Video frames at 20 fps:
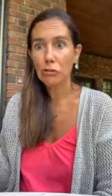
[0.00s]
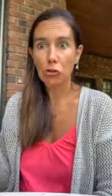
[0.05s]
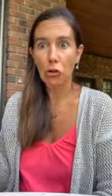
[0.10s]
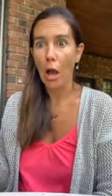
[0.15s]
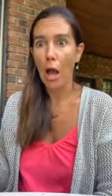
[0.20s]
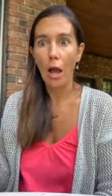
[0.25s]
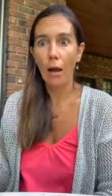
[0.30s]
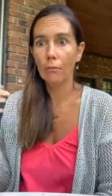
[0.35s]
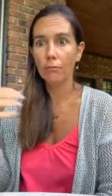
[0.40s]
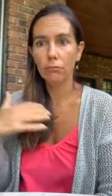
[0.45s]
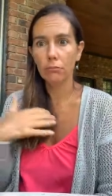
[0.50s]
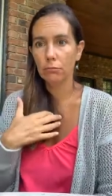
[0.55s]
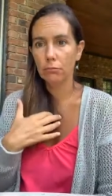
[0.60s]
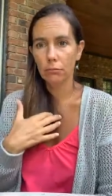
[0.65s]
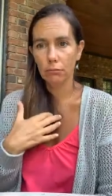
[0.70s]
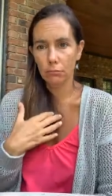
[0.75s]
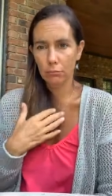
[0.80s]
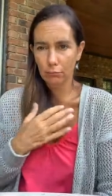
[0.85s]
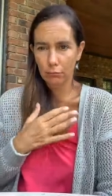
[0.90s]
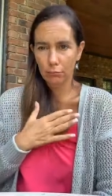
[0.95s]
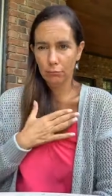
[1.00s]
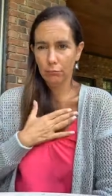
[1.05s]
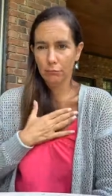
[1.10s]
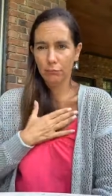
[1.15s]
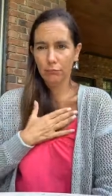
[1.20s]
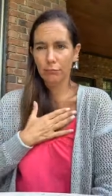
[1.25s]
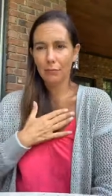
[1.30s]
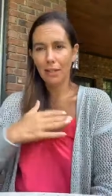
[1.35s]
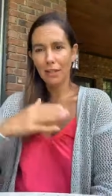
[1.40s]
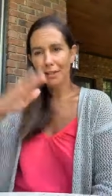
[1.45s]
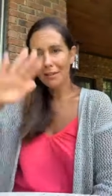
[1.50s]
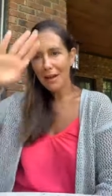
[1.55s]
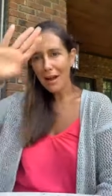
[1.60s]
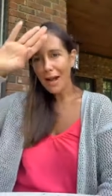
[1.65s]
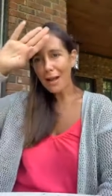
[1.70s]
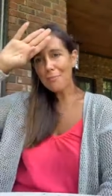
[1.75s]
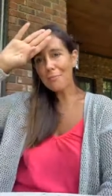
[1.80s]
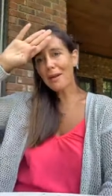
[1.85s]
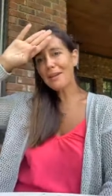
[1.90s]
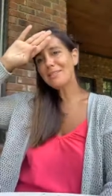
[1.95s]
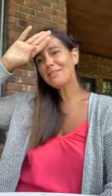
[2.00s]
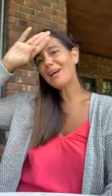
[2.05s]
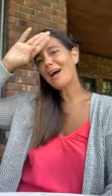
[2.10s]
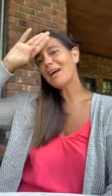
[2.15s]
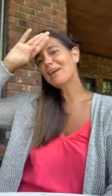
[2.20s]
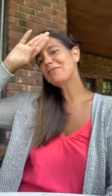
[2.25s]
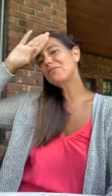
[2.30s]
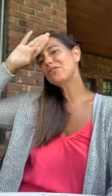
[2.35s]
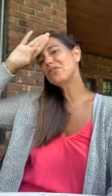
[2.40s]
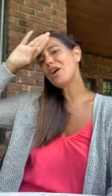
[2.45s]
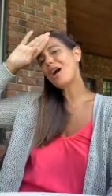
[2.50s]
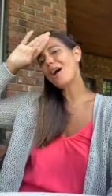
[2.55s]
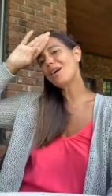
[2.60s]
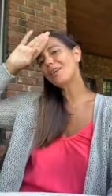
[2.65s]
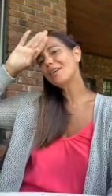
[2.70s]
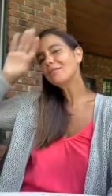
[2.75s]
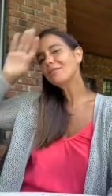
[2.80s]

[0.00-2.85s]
I, I might die of shock.